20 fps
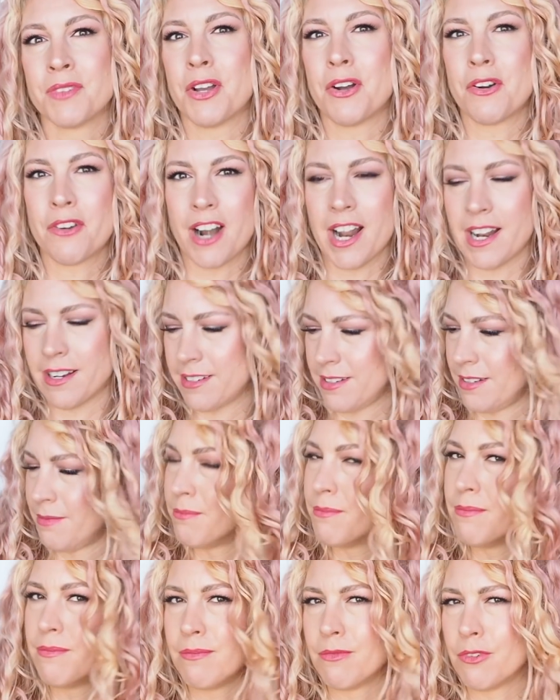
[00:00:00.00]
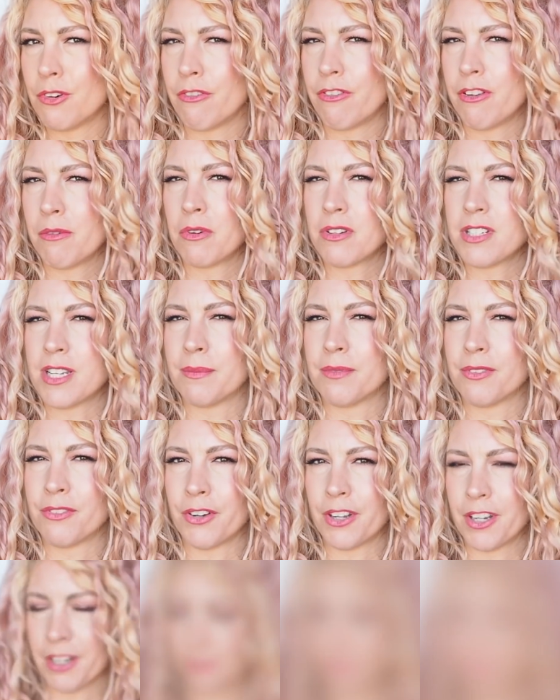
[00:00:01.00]
All right, a few more tips
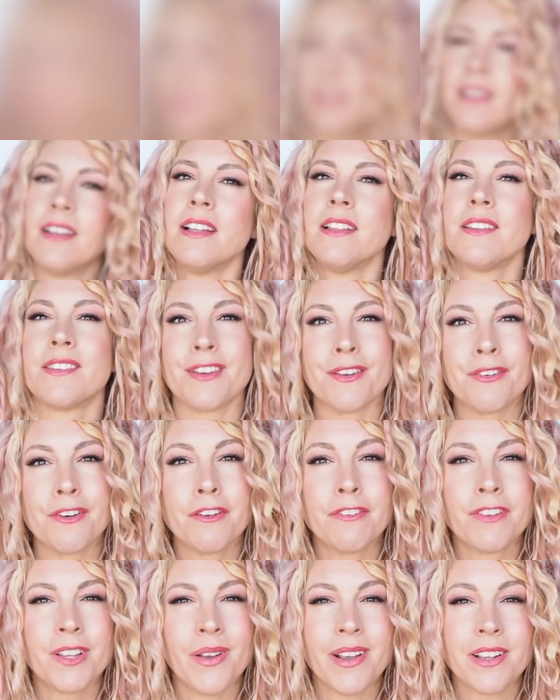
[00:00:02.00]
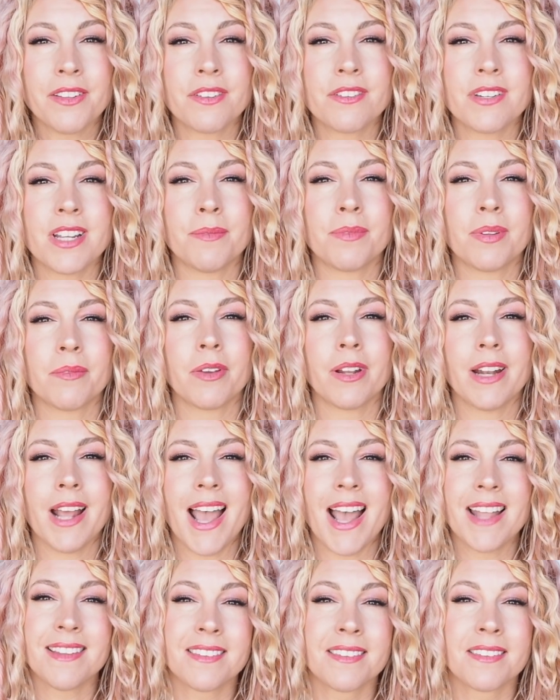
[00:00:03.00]
for you. So for a few extra tips, I'm going
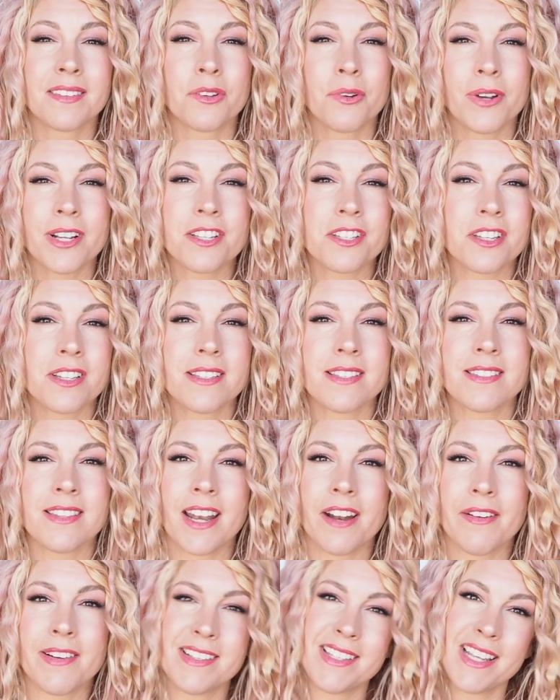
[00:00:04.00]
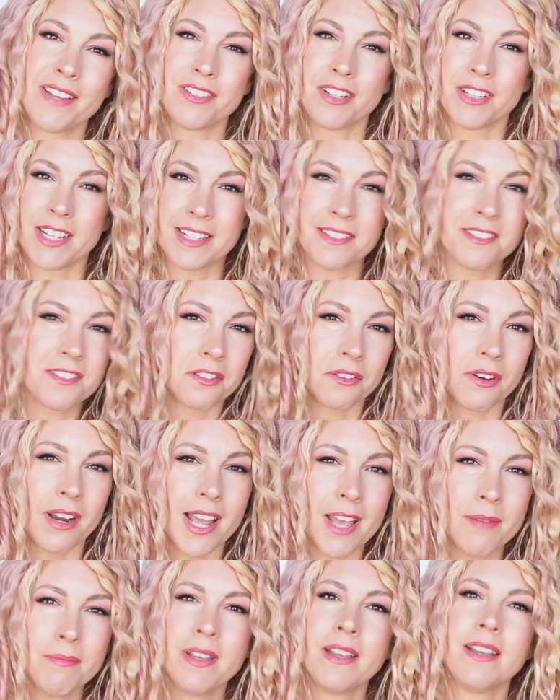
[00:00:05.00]
to answer some questions that I received on
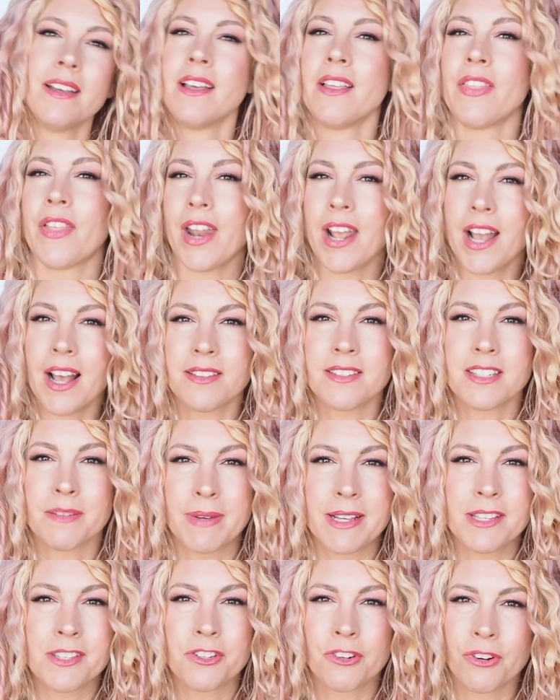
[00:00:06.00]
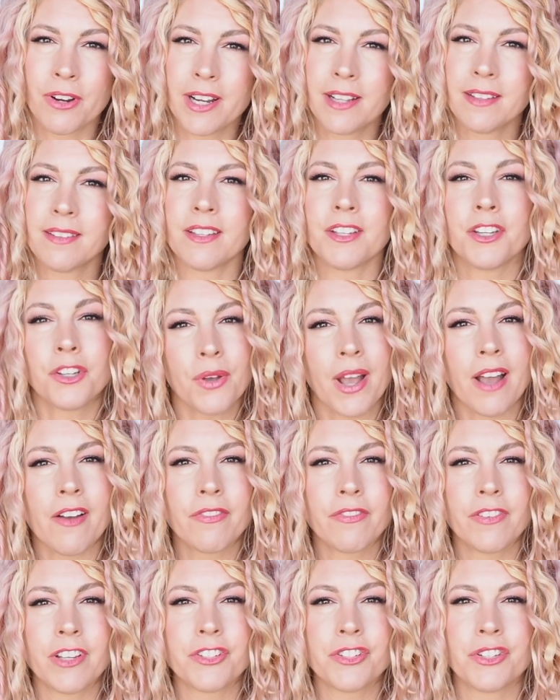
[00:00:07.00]
Instagram that I asked in my stories that you
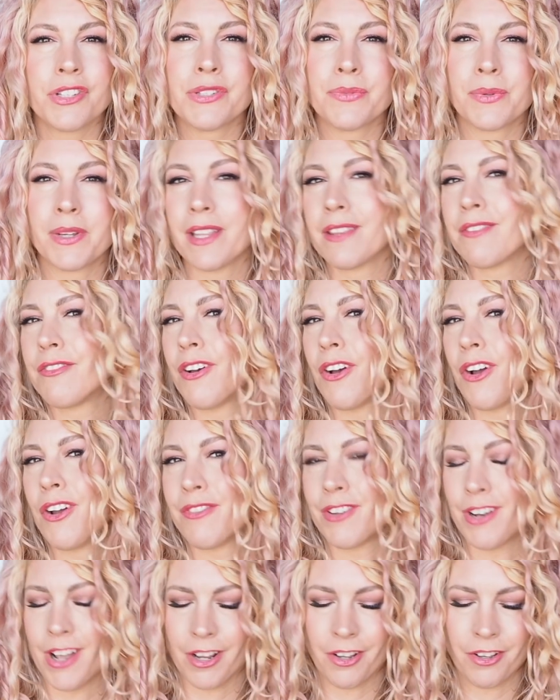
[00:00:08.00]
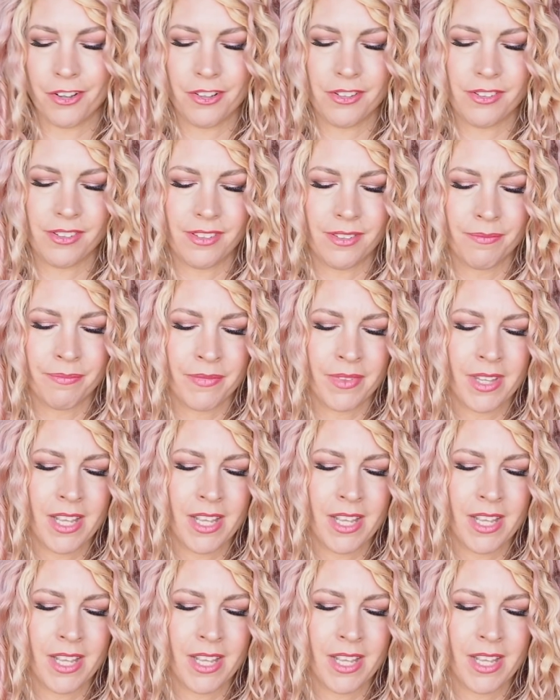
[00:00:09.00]
have issues with for overnight curls.